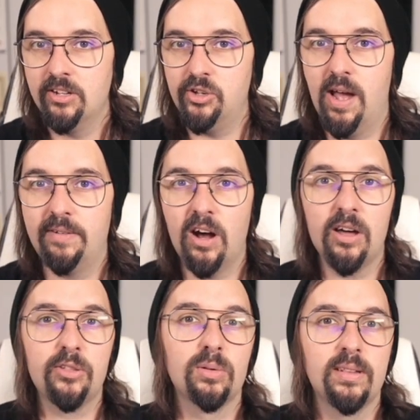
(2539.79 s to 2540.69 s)
Do you have
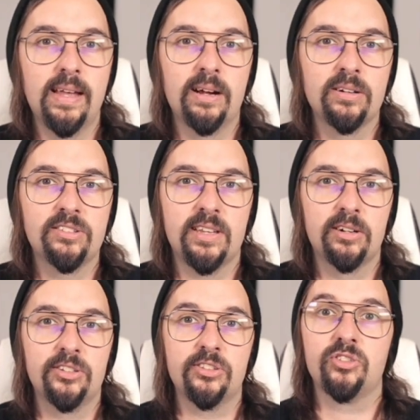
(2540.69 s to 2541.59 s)
other layers
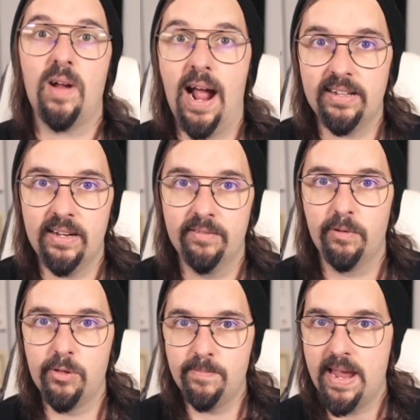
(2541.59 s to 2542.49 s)
that are distracting
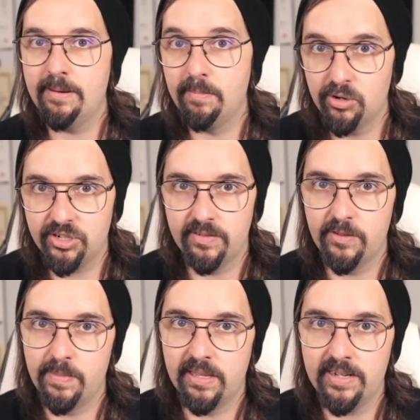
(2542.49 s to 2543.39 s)
from the main motion
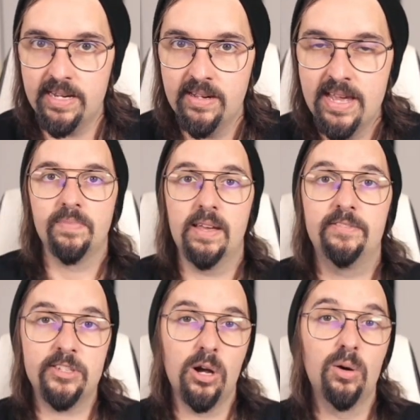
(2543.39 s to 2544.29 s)
of the melody?
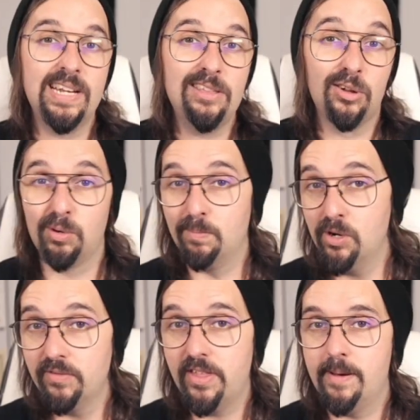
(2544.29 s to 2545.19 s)
If so, either
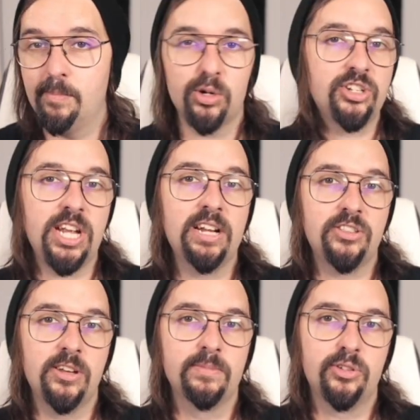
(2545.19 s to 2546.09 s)
remove them or
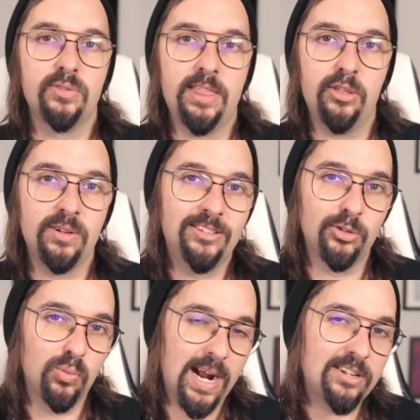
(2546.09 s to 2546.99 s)
change them so that they're in
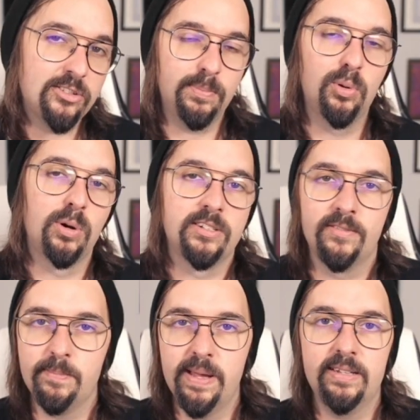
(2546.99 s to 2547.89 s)
direct support
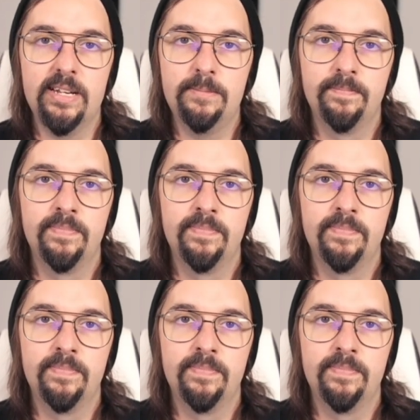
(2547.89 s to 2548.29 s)
of the melody.